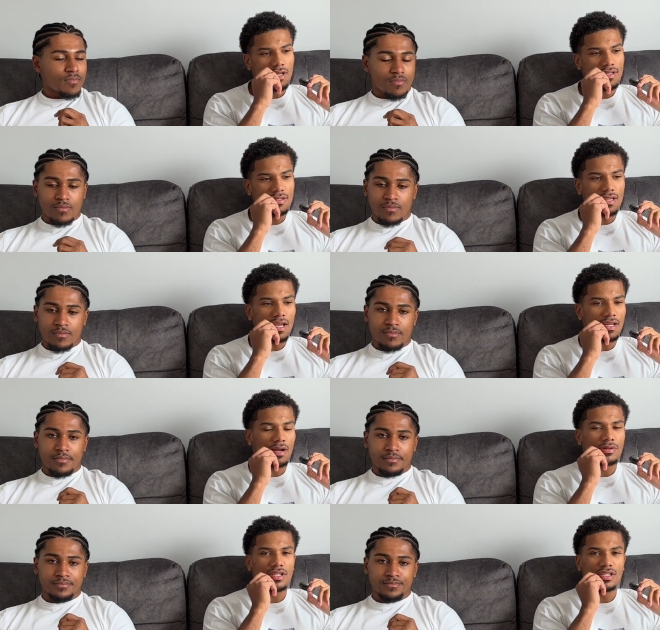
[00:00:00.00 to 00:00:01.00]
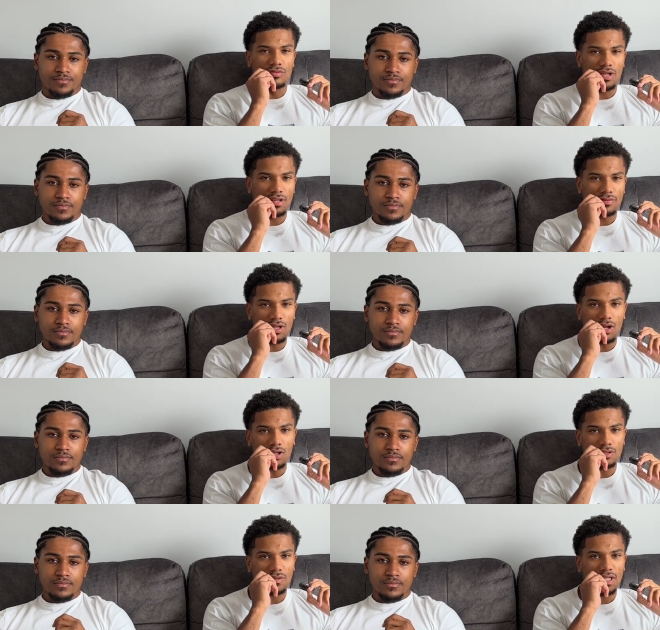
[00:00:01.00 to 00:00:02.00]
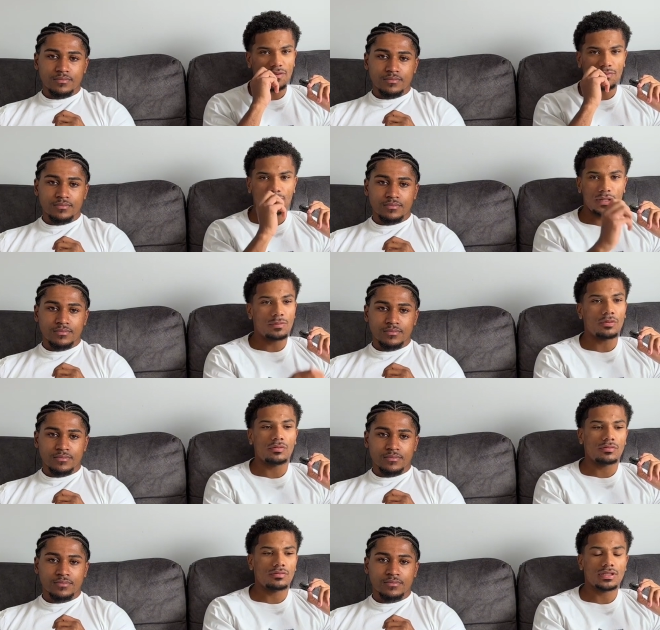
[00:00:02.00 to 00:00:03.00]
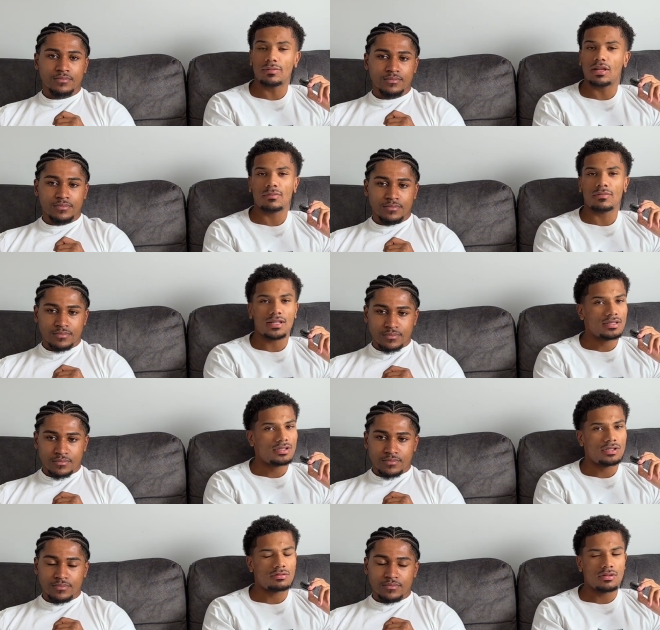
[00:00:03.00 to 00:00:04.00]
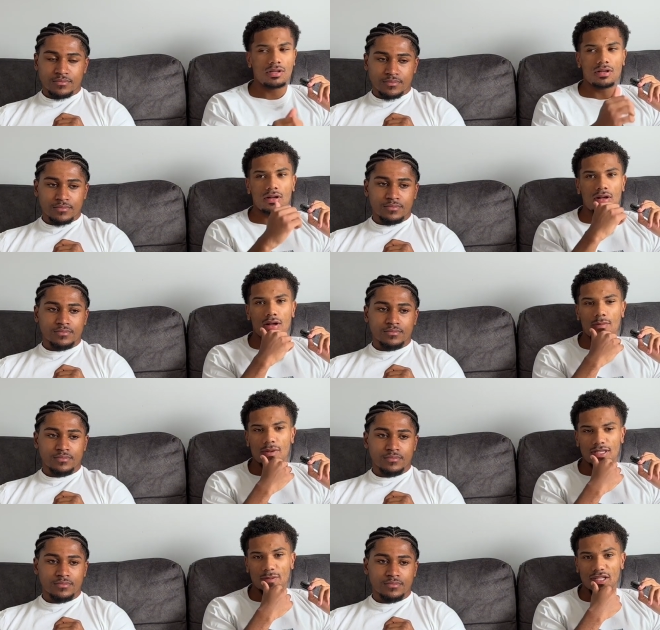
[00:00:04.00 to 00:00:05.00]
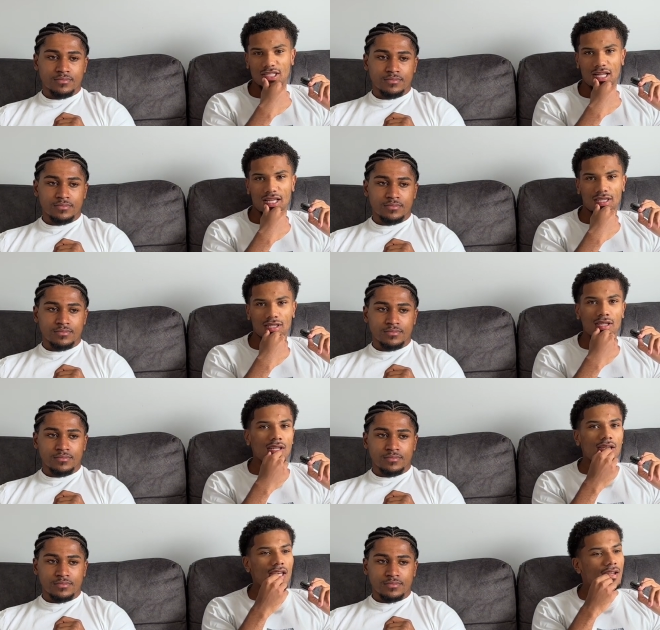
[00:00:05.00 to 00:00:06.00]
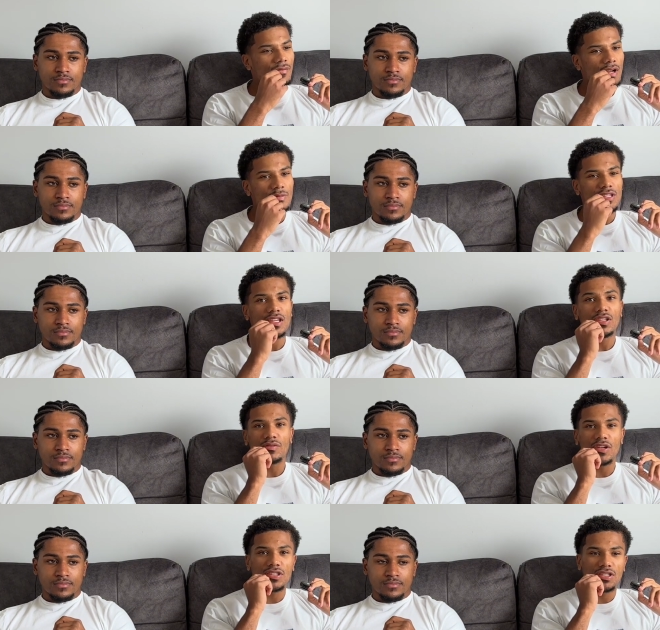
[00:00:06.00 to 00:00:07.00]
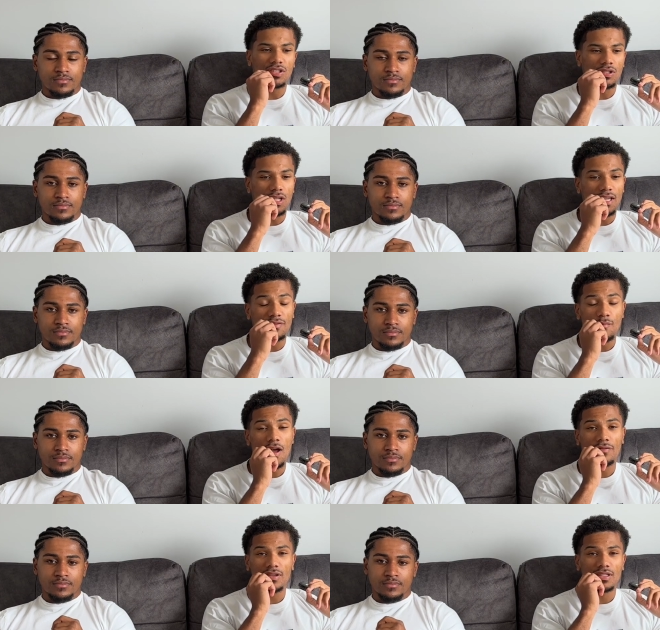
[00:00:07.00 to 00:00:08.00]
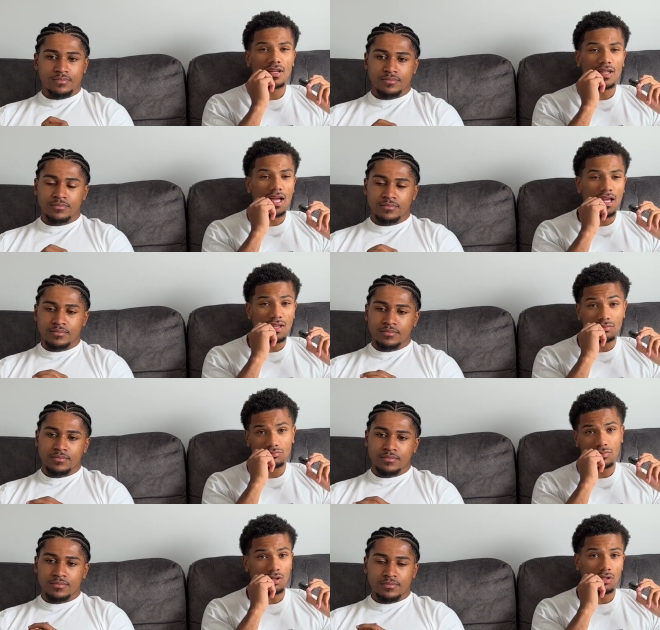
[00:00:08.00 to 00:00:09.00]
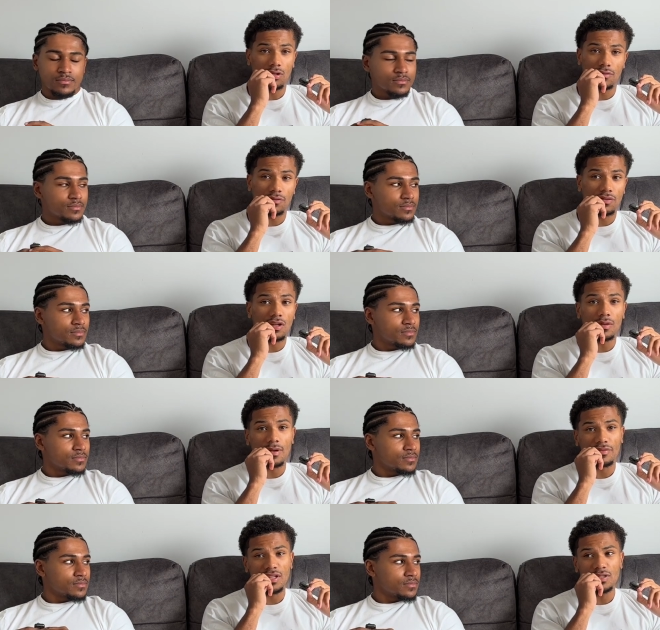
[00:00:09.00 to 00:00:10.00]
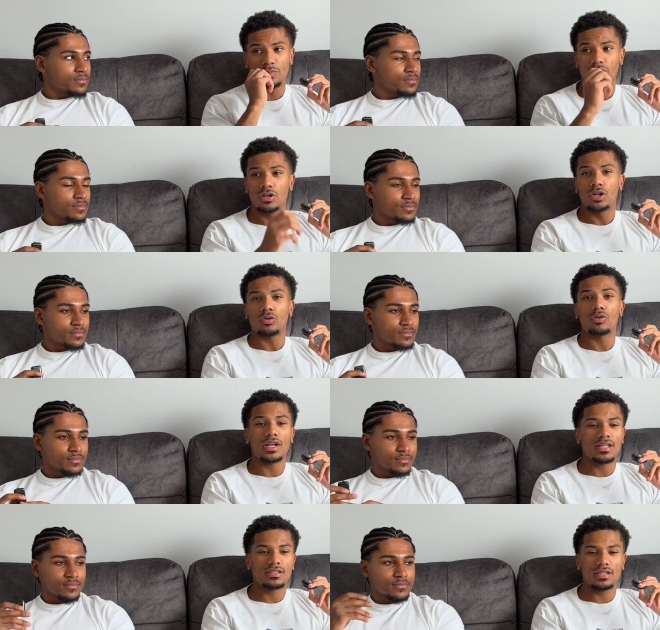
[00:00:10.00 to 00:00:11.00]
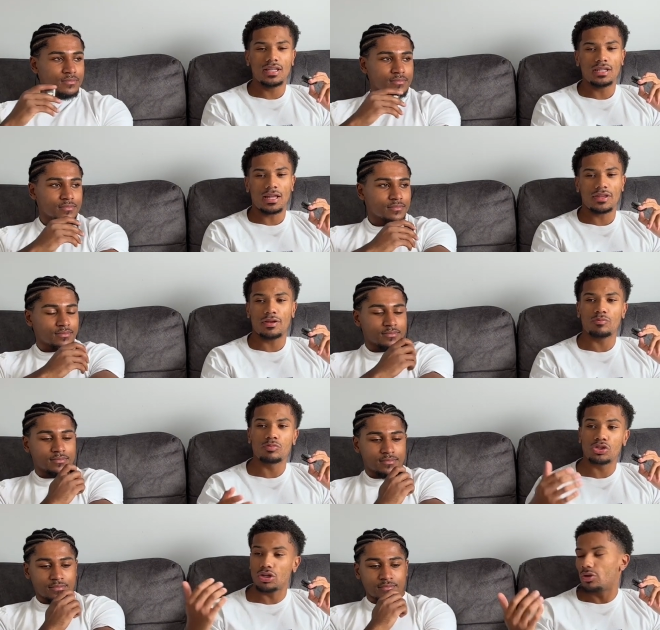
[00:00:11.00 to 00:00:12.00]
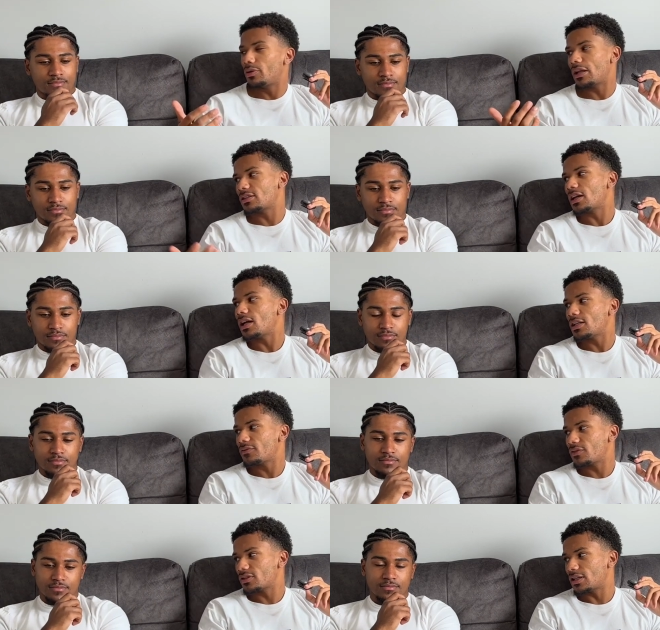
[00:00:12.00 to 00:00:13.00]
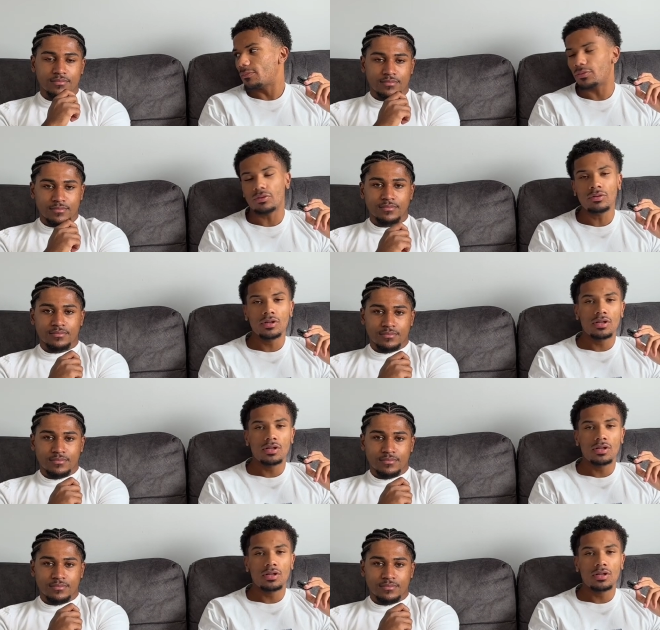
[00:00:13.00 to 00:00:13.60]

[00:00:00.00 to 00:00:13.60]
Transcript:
Speaker 1: in society nowadays, it's really hard to find people similar mindset to you, um, especially like in environments like university or like even my friends now. Like I got a lot of love for a lot of my friends, but realistically, like the circle we had in Thailand, for mm. example,